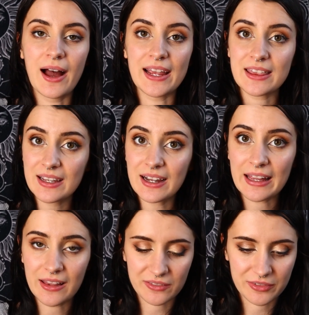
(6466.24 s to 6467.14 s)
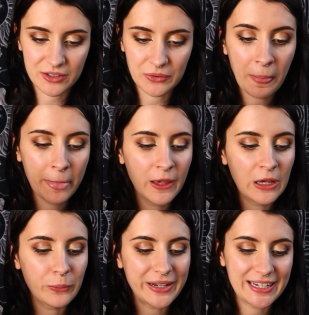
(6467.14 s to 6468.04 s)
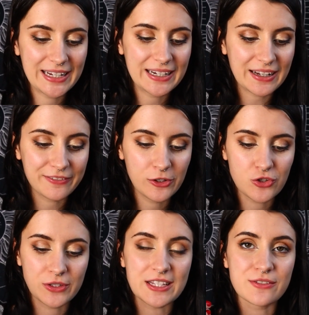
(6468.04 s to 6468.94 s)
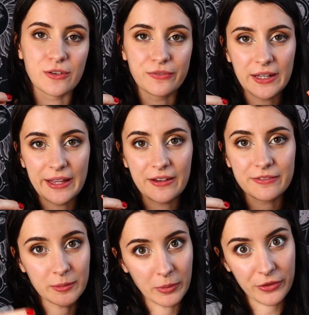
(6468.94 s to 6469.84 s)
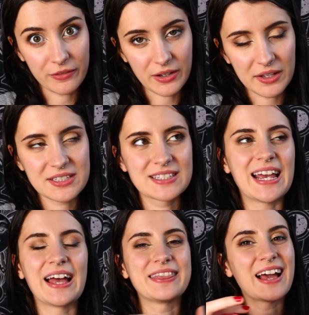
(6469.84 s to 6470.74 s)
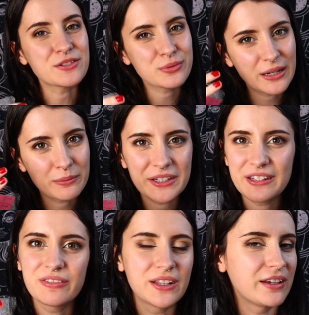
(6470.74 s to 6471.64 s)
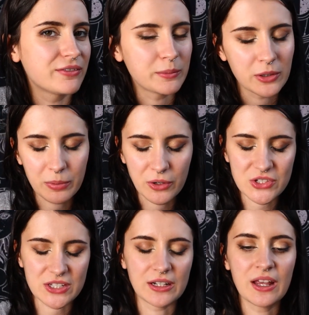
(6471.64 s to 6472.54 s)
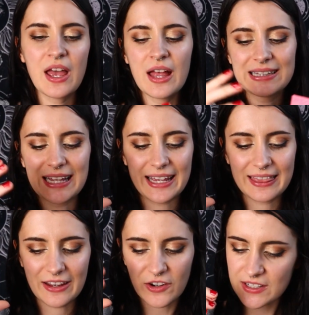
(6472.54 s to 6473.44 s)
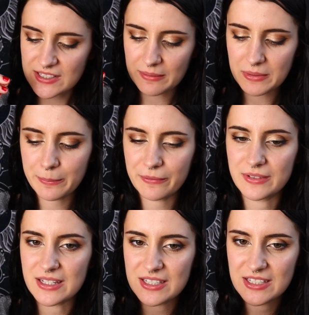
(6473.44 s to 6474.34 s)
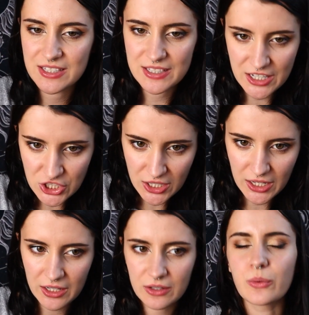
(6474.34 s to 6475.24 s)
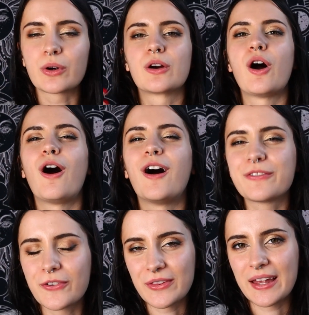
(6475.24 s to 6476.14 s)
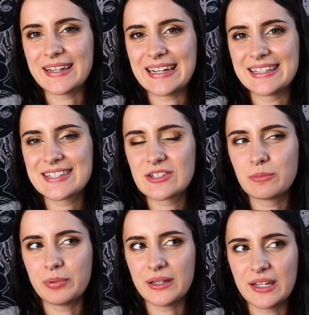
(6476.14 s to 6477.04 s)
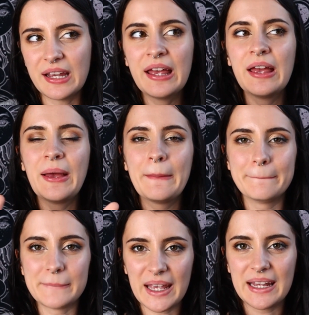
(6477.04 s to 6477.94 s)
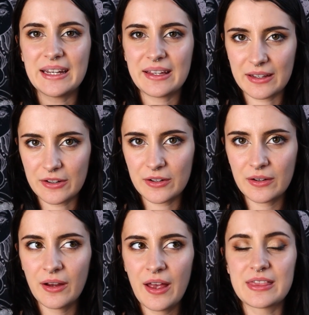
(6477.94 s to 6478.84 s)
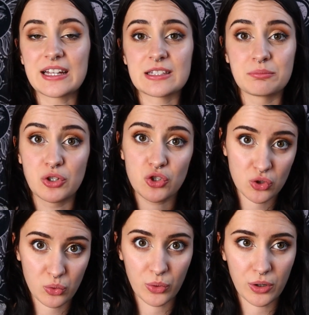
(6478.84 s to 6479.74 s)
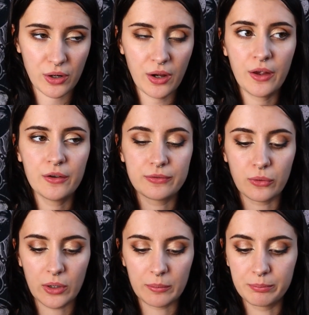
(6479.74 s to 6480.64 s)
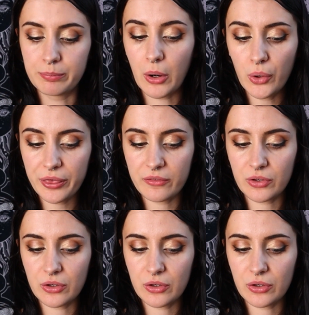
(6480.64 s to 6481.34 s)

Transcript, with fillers: I think I love you. We need a future that's fulfilling for both of us. Yeah, that's what I'm really feeling from your person. Like, there is some type of decision or offer that needs to be made here that's mature for both of